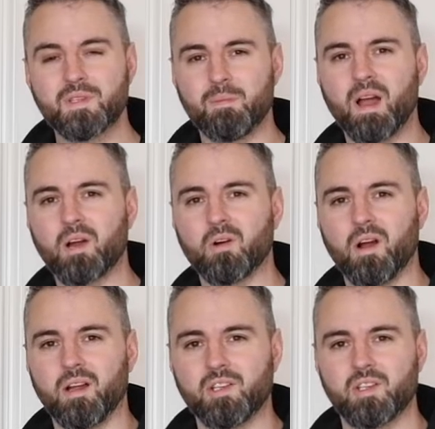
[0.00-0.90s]
my
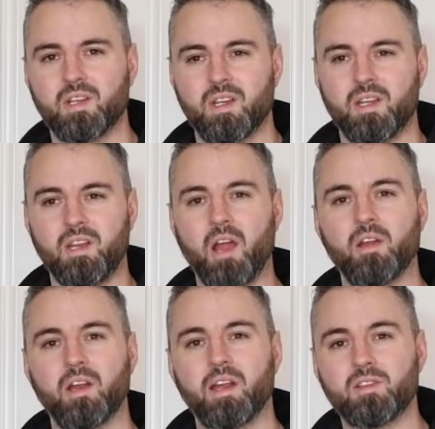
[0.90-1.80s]
garage. Now you're
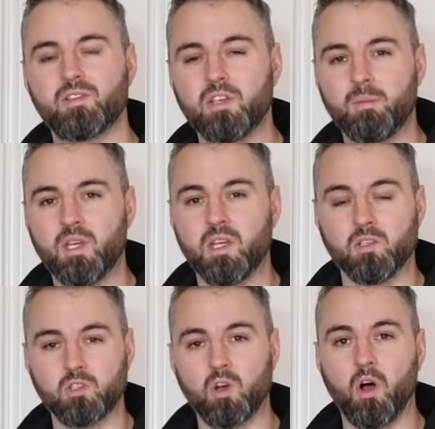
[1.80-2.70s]
going to get to see me
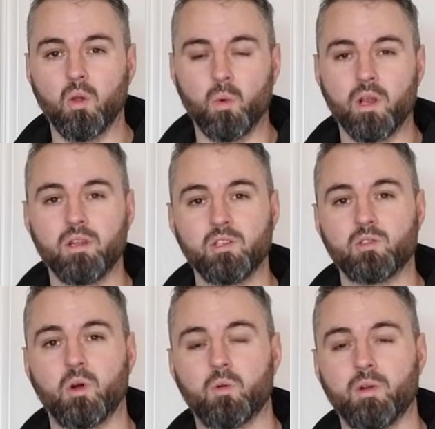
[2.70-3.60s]
install one of these
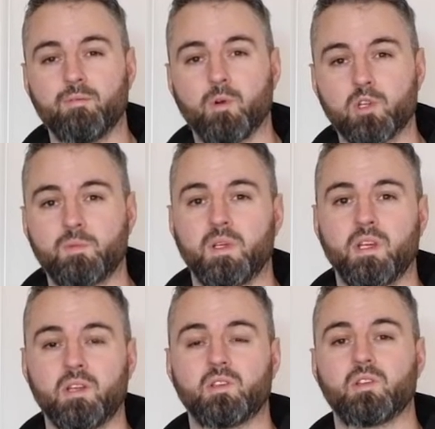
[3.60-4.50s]
door reinforcement
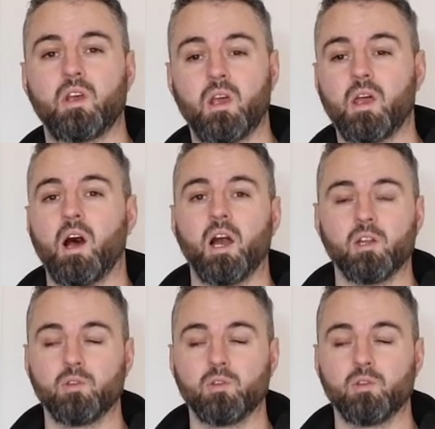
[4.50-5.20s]
kits on a